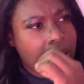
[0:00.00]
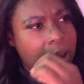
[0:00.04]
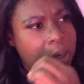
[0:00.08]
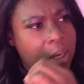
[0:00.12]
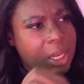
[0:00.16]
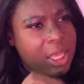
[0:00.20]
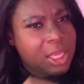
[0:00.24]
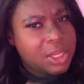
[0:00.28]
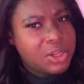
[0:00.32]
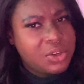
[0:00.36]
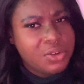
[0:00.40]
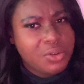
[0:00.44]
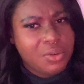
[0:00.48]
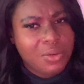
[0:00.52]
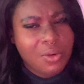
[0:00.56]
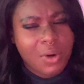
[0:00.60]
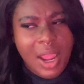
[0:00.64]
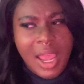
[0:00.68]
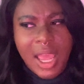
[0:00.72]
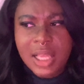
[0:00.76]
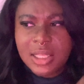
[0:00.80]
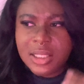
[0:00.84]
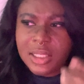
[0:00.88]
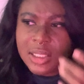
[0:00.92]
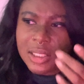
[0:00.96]
lay to
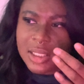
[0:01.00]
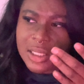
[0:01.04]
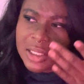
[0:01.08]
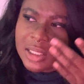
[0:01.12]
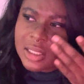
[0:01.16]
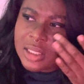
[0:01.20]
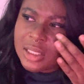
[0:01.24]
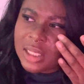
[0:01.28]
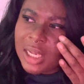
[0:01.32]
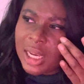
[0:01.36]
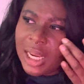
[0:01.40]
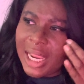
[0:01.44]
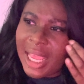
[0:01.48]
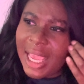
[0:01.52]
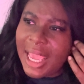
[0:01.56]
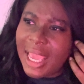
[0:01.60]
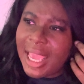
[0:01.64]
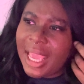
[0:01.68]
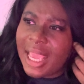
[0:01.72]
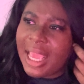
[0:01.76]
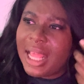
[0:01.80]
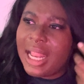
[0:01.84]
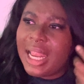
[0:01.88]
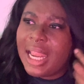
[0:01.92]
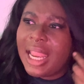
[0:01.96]
rest
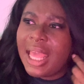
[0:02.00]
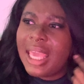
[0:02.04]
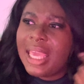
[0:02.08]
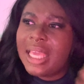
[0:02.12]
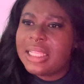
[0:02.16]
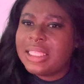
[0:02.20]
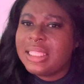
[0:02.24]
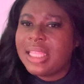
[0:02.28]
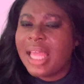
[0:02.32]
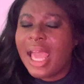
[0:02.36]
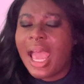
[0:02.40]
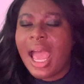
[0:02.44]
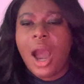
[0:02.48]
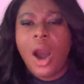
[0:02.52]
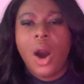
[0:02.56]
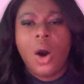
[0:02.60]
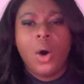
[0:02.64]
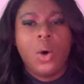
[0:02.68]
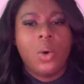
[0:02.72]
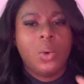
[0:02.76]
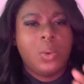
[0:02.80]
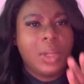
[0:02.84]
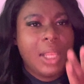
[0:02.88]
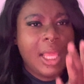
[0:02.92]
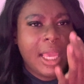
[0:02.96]
lay, lay it
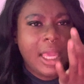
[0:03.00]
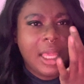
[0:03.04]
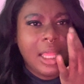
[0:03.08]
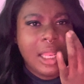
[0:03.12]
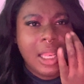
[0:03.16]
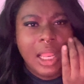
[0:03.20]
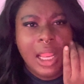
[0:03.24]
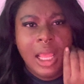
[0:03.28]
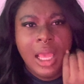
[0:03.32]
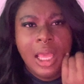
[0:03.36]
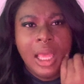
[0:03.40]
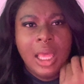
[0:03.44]
down, lay it,